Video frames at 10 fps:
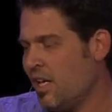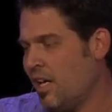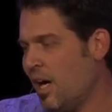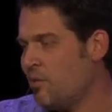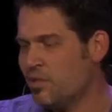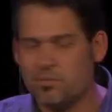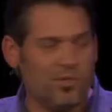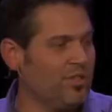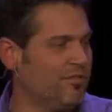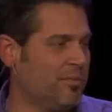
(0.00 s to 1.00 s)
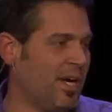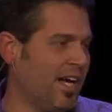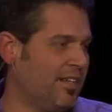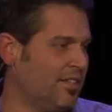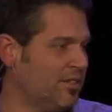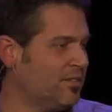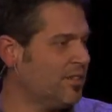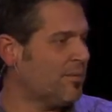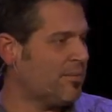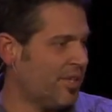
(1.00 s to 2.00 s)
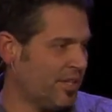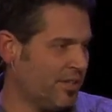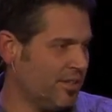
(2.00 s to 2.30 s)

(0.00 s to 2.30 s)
I was moved by the do something